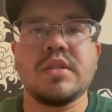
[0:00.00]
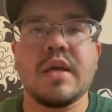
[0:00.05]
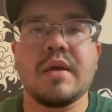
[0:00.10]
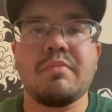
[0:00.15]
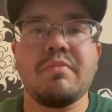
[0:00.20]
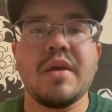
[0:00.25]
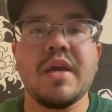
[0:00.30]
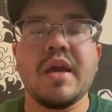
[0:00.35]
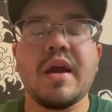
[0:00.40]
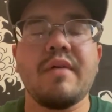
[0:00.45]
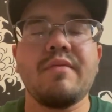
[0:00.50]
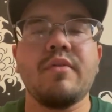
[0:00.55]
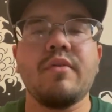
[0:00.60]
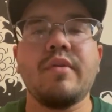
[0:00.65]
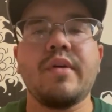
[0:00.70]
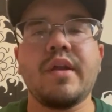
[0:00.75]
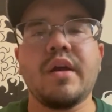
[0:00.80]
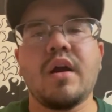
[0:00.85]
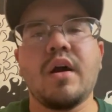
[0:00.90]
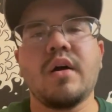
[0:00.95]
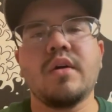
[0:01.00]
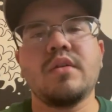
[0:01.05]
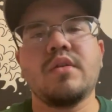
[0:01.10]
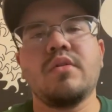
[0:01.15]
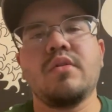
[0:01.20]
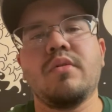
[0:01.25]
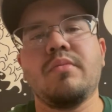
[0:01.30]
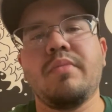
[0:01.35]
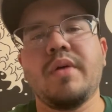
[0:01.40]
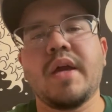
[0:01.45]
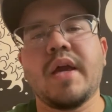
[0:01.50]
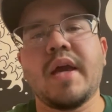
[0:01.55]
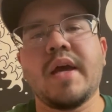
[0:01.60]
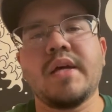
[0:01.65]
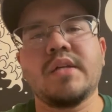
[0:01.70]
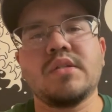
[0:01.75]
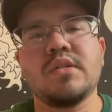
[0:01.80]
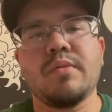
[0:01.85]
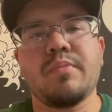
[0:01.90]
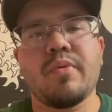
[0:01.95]
Like me, I've already gone through a big
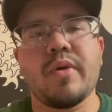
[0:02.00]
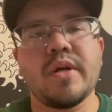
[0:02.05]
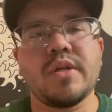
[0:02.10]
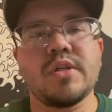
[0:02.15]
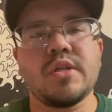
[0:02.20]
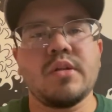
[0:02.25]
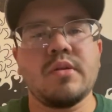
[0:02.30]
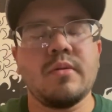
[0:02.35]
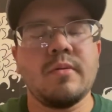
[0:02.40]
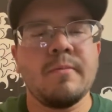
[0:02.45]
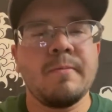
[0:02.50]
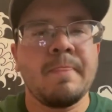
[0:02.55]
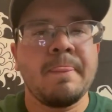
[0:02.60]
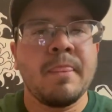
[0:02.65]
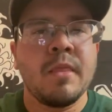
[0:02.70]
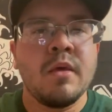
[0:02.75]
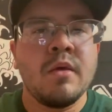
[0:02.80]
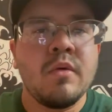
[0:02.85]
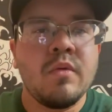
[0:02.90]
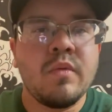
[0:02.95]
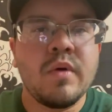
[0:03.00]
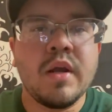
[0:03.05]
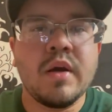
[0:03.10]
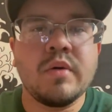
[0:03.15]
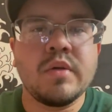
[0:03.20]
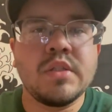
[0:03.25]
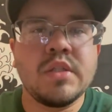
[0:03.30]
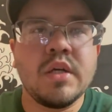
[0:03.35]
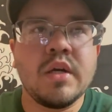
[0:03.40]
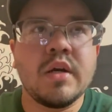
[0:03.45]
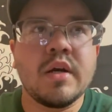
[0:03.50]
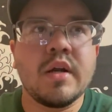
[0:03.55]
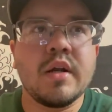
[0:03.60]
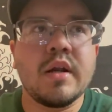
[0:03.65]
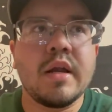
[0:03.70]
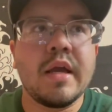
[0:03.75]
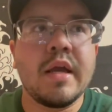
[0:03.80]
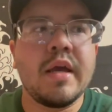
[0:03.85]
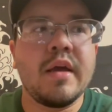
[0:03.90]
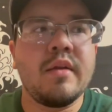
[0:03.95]
ass depression when I was younger,
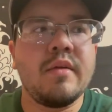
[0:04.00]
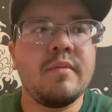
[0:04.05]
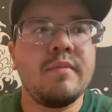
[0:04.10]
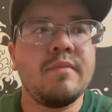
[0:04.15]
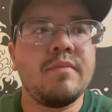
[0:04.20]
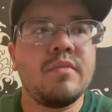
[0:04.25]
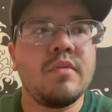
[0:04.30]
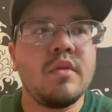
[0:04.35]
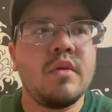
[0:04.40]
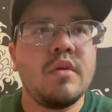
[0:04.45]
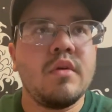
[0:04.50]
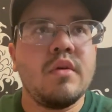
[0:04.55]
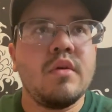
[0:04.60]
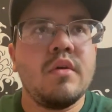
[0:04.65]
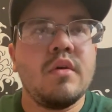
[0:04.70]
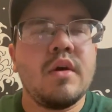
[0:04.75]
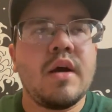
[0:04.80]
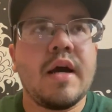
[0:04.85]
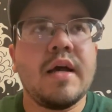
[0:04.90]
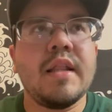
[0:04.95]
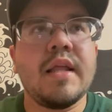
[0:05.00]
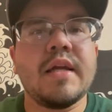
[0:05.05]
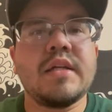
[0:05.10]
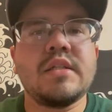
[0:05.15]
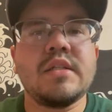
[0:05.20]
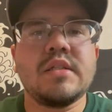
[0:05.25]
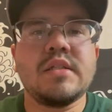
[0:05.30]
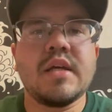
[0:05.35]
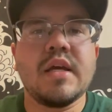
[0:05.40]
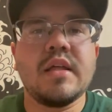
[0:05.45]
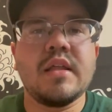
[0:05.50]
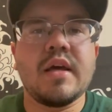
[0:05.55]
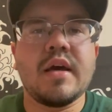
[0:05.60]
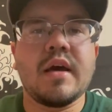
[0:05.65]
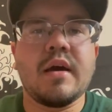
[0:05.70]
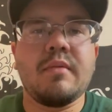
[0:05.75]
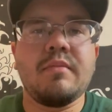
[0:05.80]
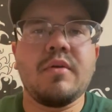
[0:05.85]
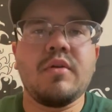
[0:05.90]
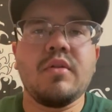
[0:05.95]
and I like to say
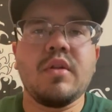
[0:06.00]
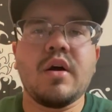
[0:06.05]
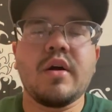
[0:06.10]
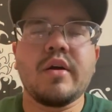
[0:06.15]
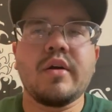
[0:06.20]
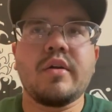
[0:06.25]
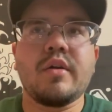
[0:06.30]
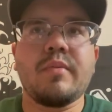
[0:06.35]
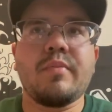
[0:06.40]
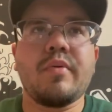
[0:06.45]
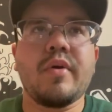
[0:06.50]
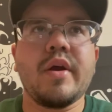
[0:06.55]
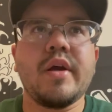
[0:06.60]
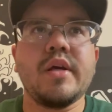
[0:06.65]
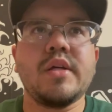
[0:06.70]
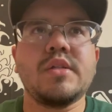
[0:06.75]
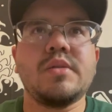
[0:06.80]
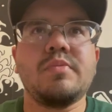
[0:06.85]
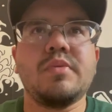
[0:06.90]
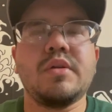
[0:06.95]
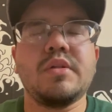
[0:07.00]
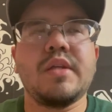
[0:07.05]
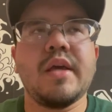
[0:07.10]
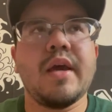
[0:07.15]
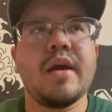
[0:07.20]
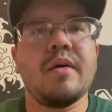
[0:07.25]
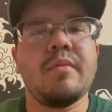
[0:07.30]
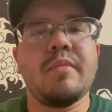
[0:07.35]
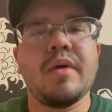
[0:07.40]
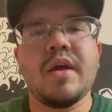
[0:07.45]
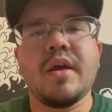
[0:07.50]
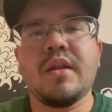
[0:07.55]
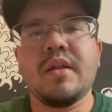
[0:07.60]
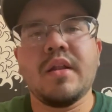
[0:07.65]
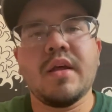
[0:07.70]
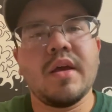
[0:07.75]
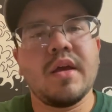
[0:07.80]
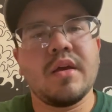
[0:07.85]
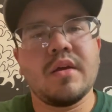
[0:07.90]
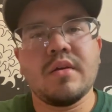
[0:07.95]
that I'm no longer depressed, but damn, man,
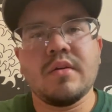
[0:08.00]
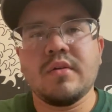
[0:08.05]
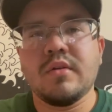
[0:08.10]
like